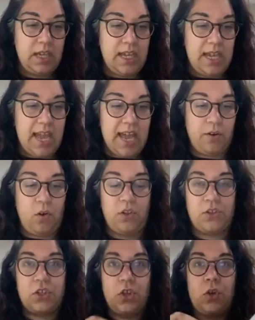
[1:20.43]
and
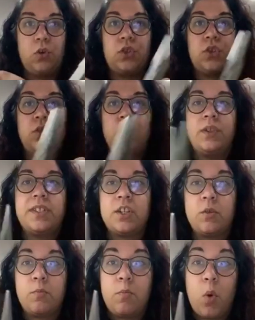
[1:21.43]
also certain ones that
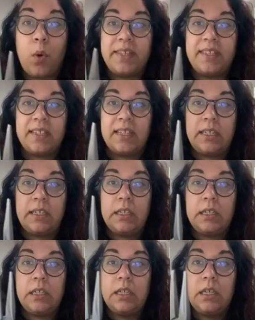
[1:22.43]
are pointed
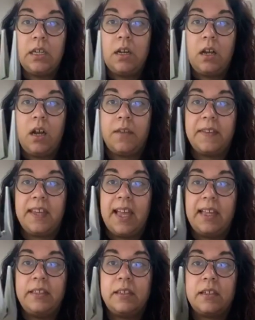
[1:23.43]
on the
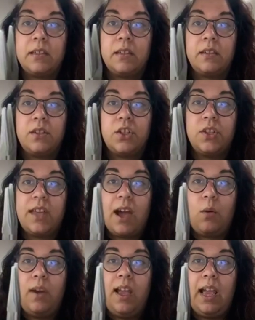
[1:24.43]
end. So
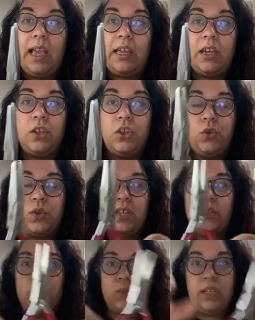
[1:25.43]
that way you
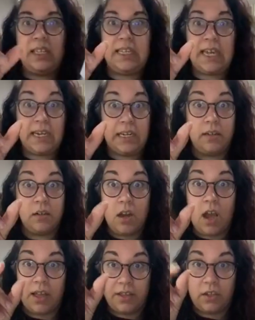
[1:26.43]
can really get in
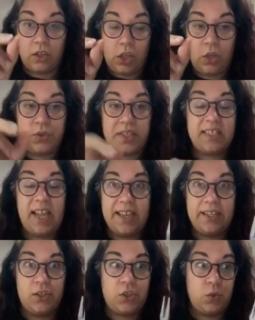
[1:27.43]
on a close,
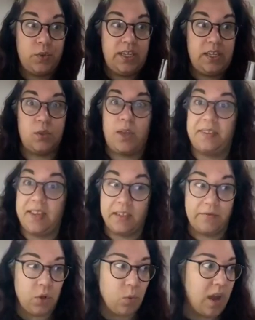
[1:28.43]
tight squeeze at the end
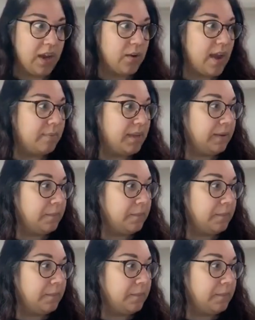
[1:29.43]
of your wire wrapping.